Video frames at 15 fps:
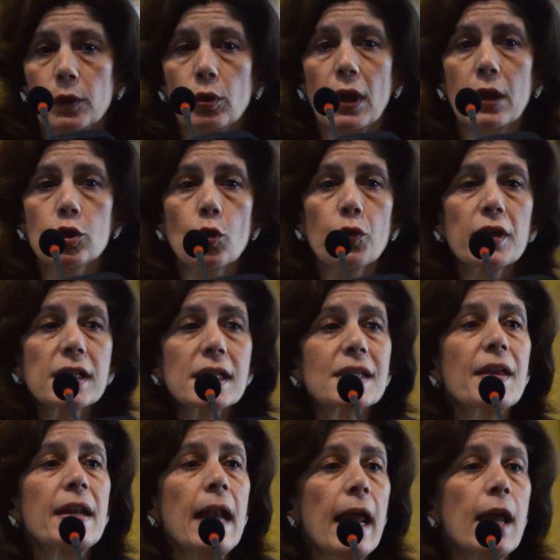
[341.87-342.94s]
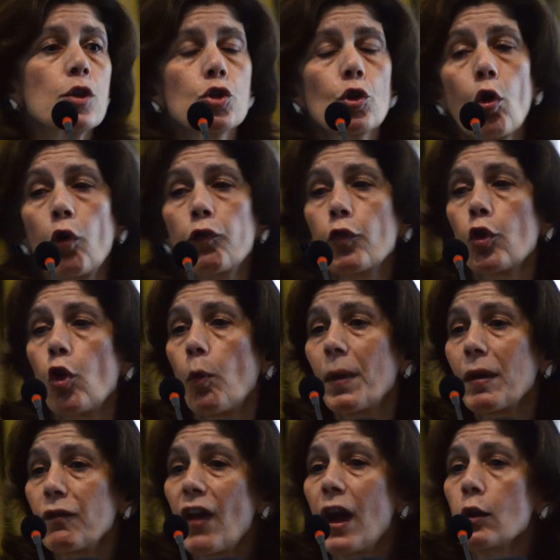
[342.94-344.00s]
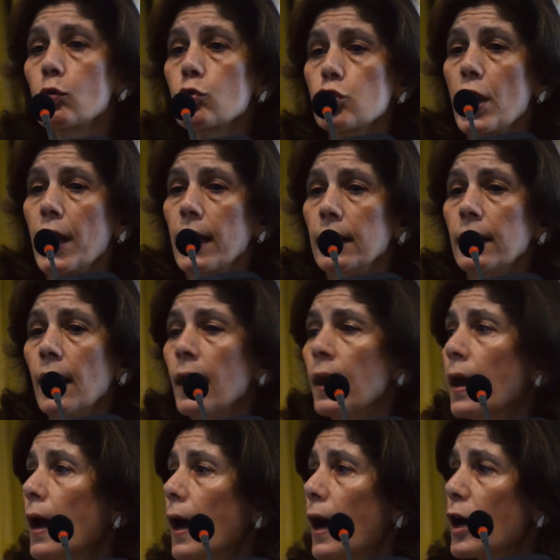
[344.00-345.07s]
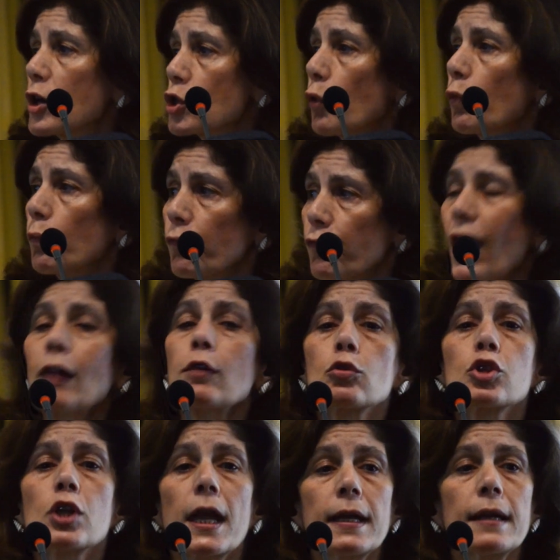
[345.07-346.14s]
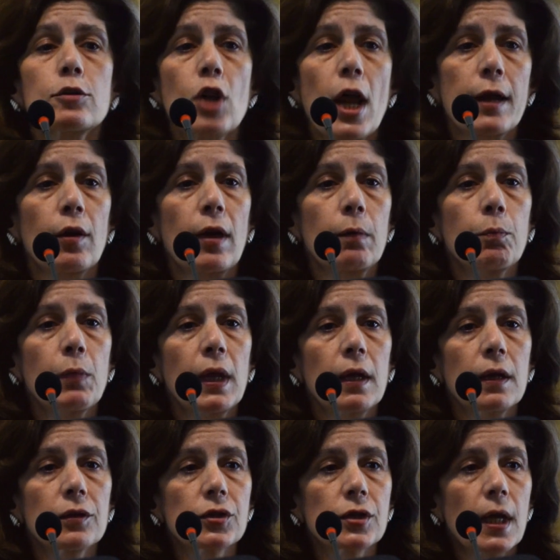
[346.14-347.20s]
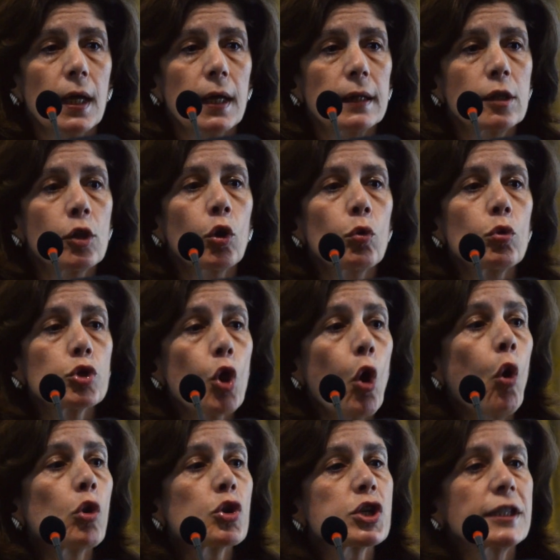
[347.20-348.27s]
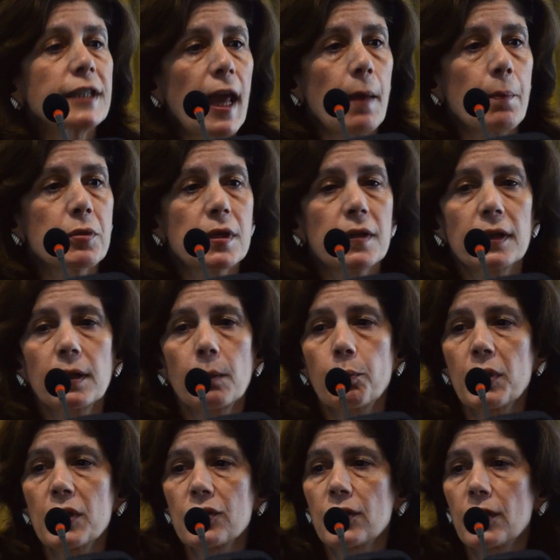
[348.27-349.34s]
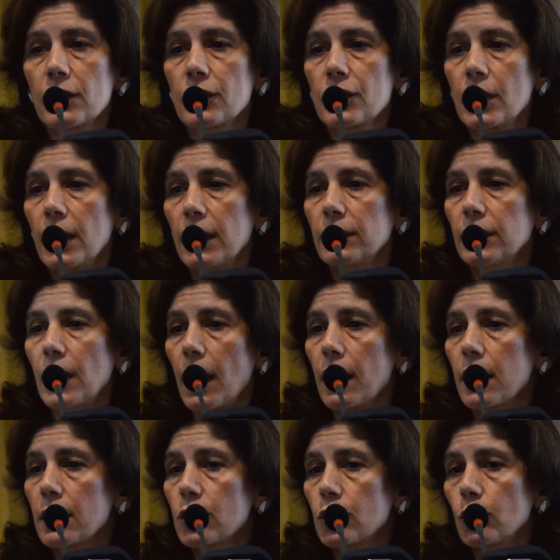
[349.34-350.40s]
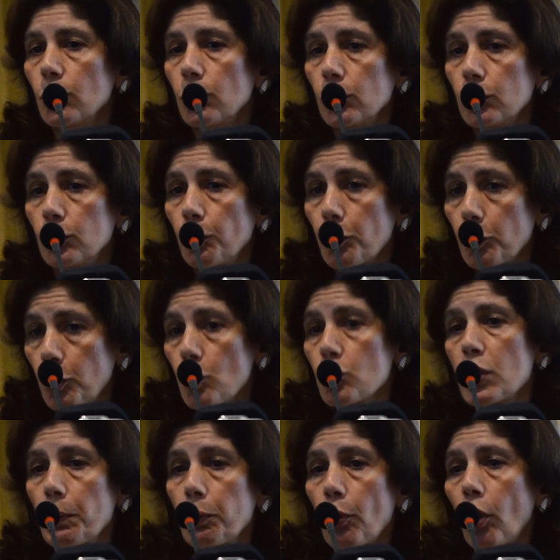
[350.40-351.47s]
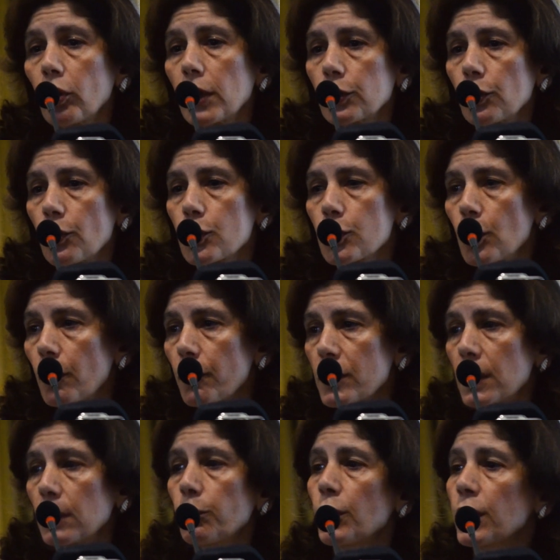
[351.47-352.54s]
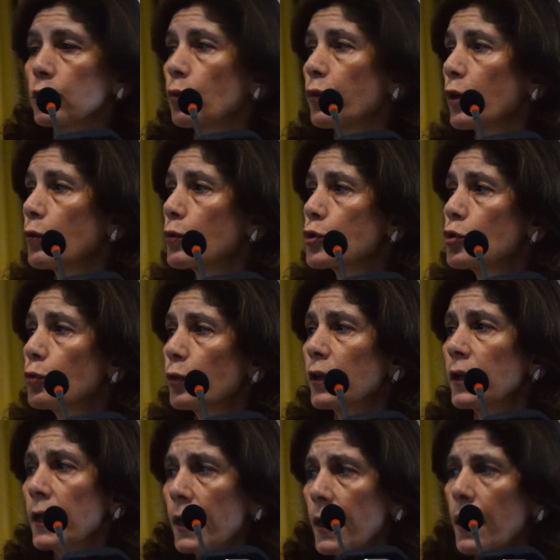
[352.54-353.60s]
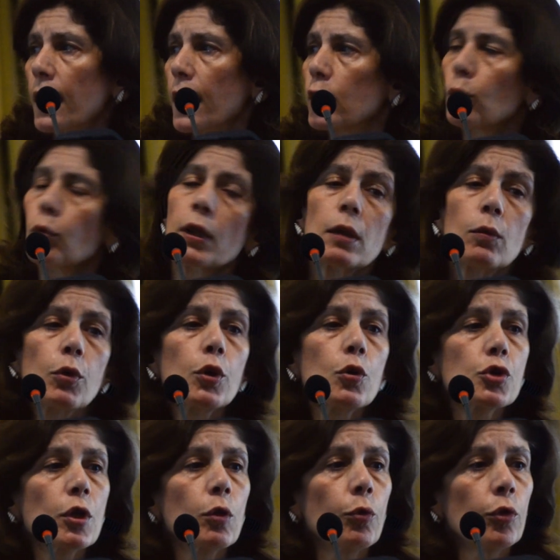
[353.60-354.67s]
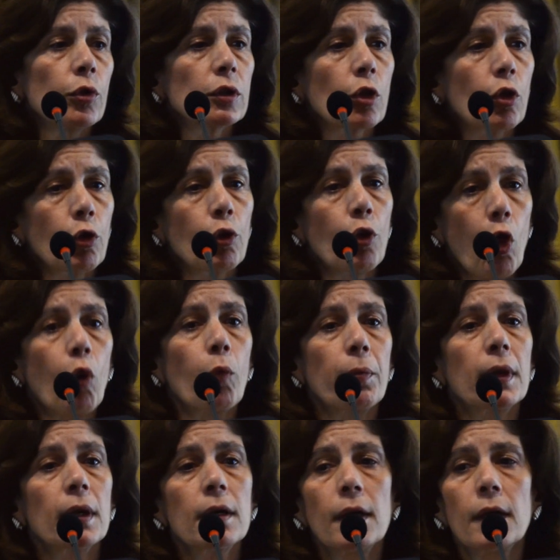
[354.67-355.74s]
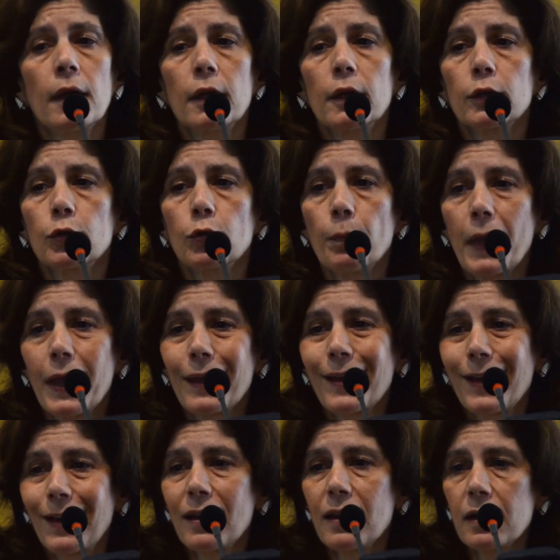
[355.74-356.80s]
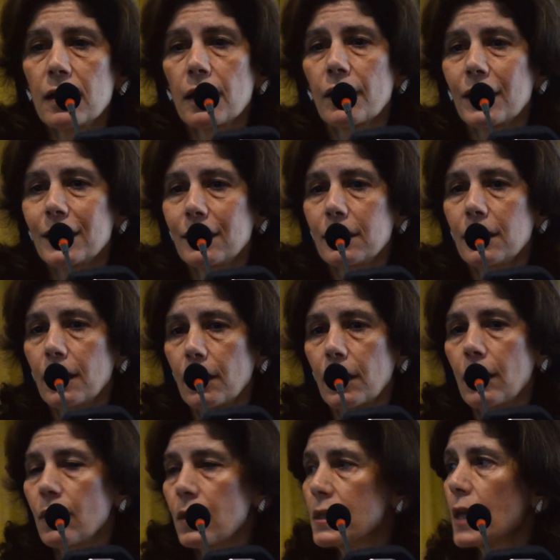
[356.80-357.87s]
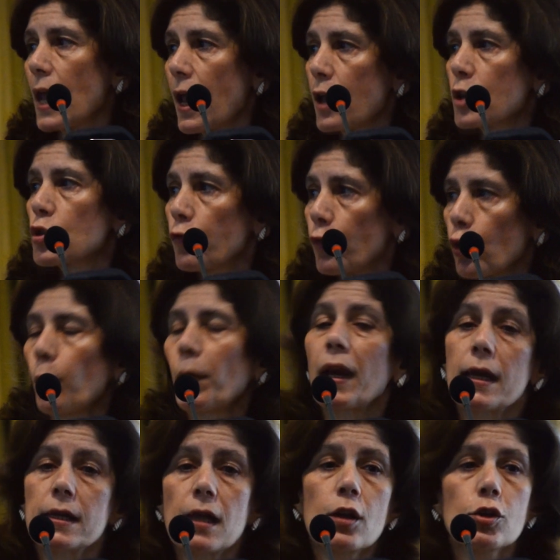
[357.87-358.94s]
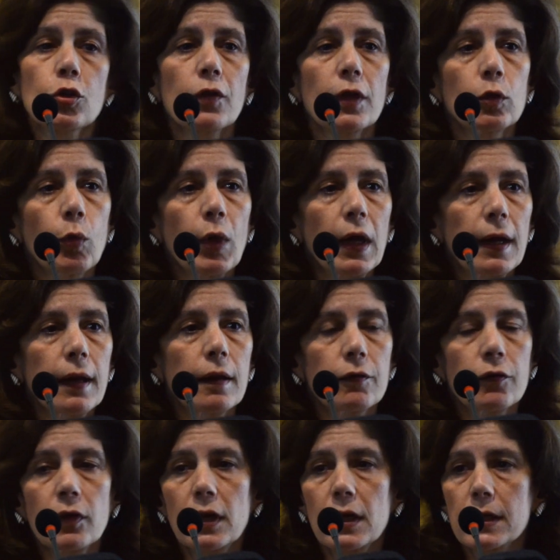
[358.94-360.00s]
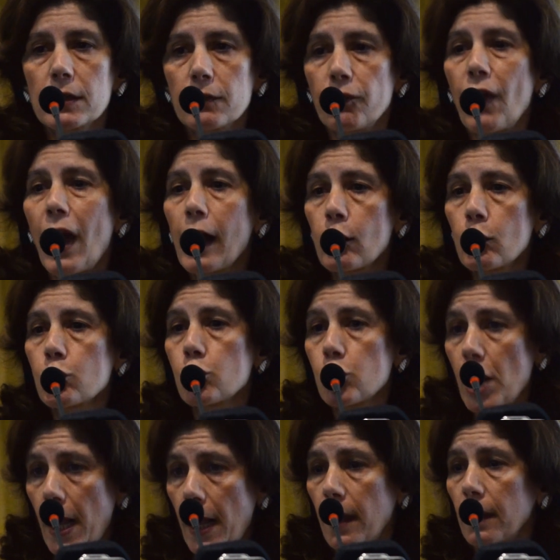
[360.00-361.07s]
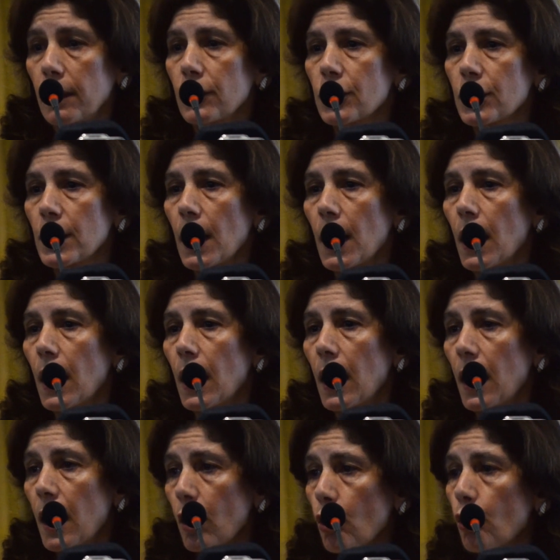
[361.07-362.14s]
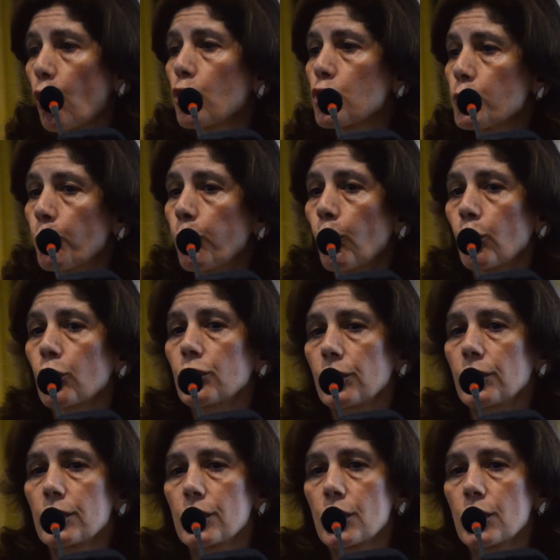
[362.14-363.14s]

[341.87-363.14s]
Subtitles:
Okay, so this is the nature of global value chain. So value chain in general means it includes all steps that the business takes to produce a product or service and bring it to the consumer. And we use the word global to make clear that in this age of globalization that we live, these value chains cross borders.